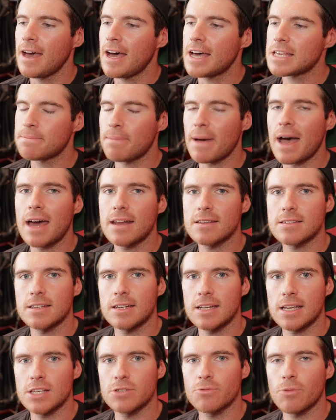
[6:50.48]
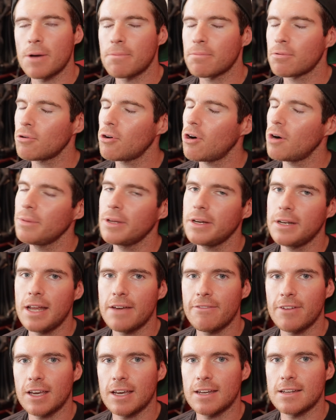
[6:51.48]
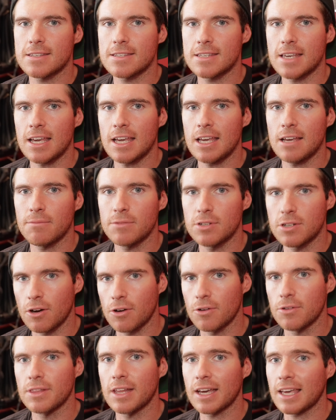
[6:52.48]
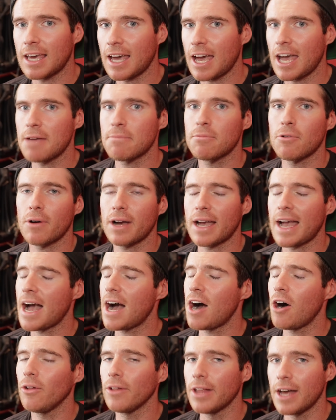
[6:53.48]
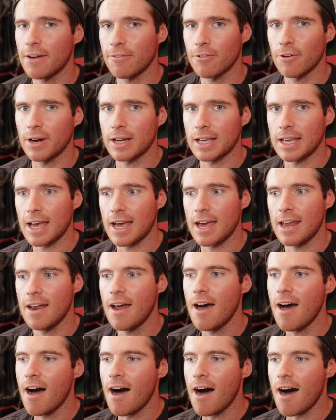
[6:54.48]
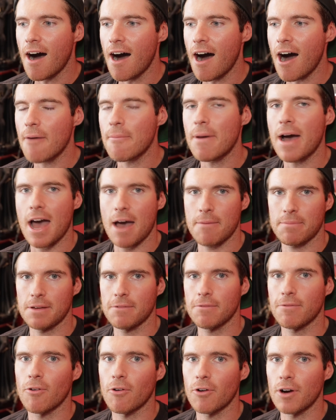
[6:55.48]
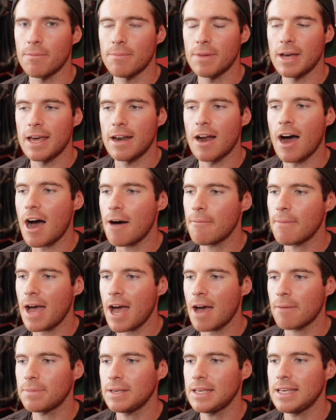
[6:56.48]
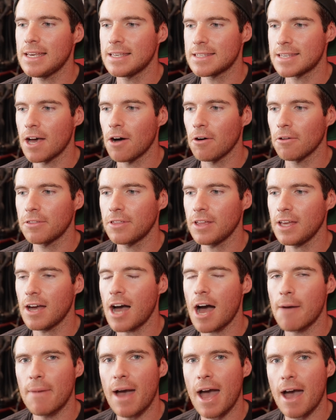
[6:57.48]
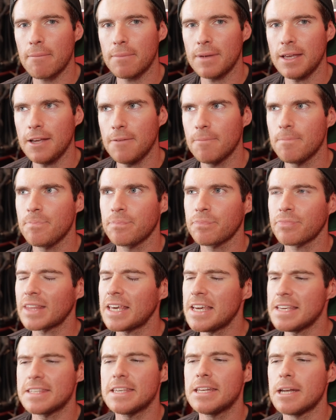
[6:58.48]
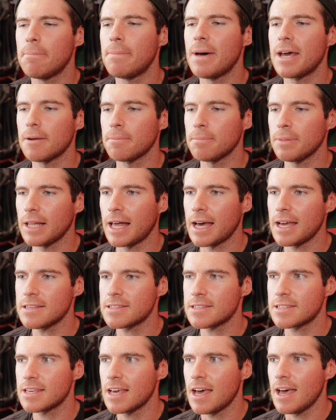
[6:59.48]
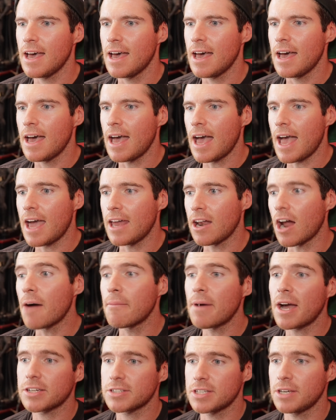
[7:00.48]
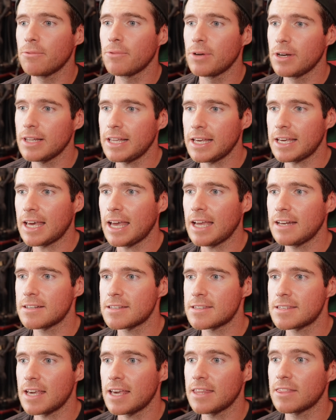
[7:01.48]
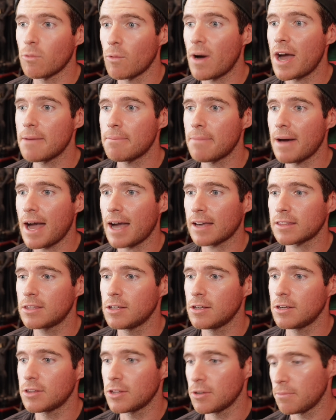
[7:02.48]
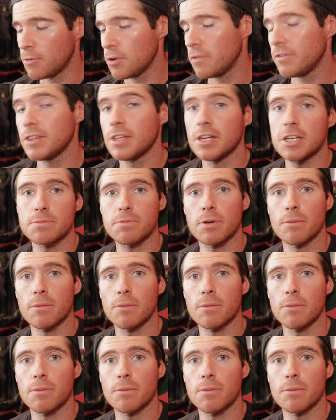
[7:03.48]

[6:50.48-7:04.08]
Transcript: as bad as it is, we're probably never going to see him don the cape or cowl ever again. I'm happy for him, man. I'm happy he's healthy. I'm happy he's in a better place. And I'm actually really keen to see The Way Back, the movie that he's